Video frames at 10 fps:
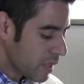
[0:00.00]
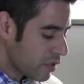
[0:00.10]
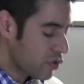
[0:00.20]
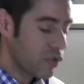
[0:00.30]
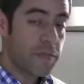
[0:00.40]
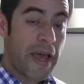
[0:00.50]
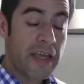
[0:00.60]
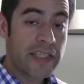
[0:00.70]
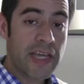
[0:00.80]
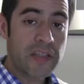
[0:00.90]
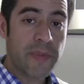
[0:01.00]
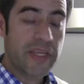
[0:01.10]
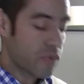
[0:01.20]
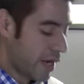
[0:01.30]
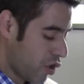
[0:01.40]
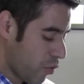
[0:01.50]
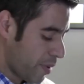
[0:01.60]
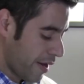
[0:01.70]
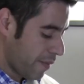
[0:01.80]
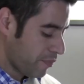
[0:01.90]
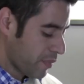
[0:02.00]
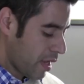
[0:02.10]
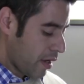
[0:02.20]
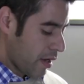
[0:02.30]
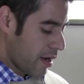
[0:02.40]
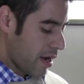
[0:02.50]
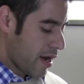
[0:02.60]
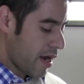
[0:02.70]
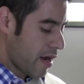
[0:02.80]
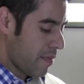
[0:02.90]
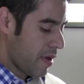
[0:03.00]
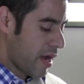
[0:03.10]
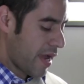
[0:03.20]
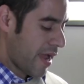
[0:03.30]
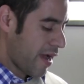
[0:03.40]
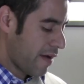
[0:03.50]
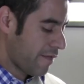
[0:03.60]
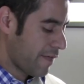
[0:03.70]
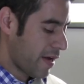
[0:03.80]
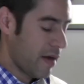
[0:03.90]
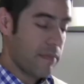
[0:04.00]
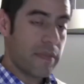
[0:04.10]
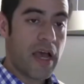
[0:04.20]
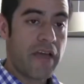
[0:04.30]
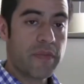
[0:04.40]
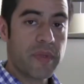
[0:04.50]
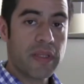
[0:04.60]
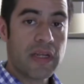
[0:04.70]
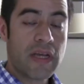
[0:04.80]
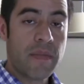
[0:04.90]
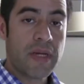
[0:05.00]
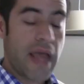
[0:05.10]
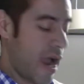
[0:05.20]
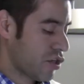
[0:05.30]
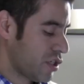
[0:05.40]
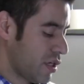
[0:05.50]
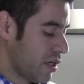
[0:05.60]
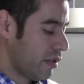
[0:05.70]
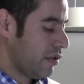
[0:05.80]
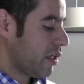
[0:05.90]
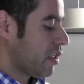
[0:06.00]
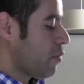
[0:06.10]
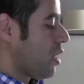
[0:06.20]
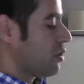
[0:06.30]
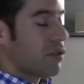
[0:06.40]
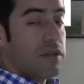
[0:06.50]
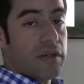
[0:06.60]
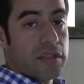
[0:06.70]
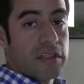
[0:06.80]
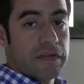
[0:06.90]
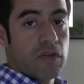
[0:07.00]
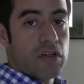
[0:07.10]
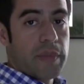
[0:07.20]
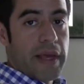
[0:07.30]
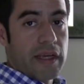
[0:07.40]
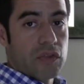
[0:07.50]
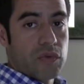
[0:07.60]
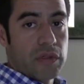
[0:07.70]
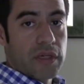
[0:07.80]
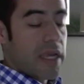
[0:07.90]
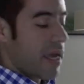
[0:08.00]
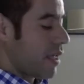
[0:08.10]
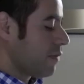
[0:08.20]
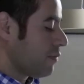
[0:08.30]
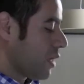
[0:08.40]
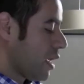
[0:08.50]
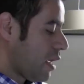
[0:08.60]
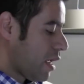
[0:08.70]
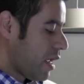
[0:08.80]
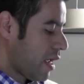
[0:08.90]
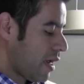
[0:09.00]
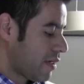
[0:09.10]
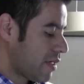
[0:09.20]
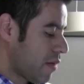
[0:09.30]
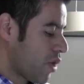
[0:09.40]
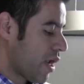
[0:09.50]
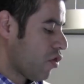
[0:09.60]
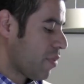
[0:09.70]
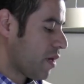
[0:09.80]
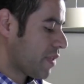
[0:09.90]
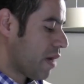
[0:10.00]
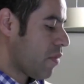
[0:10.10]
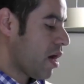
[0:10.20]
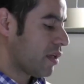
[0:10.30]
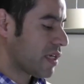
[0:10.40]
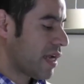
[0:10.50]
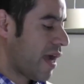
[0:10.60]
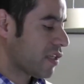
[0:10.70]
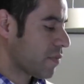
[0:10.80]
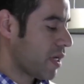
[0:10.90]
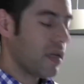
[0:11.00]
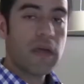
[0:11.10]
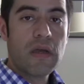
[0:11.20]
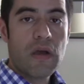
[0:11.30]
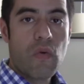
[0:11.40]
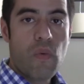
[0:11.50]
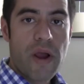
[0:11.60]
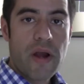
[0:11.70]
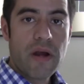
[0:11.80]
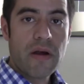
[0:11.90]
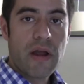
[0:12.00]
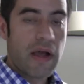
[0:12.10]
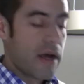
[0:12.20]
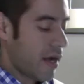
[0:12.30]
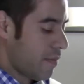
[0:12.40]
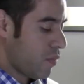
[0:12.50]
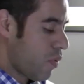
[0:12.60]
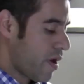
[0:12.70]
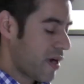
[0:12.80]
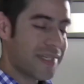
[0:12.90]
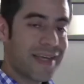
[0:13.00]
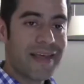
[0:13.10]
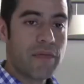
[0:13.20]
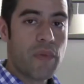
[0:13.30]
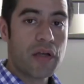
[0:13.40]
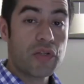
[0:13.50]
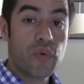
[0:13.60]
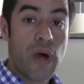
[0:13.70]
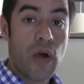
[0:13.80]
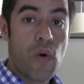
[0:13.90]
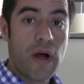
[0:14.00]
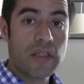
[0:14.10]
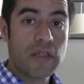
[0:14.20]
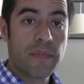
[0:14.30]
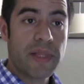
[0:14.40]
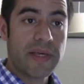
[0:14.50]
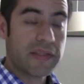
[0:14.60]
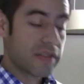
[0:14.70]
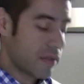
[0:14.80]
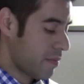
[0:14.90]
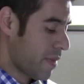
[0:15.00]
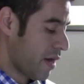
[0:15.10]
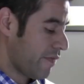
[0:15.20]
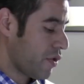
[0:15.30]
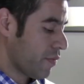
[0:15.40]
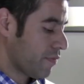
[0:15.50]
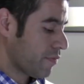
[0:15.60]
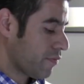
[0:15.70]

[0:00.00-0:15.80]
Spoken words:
So SightSpace, when I open it up, I have the ability to come and actually look at the model. So there's the floor plan as we're looking at it. And when I open up that model, it's going to ask me where inside that model do I want to place my view.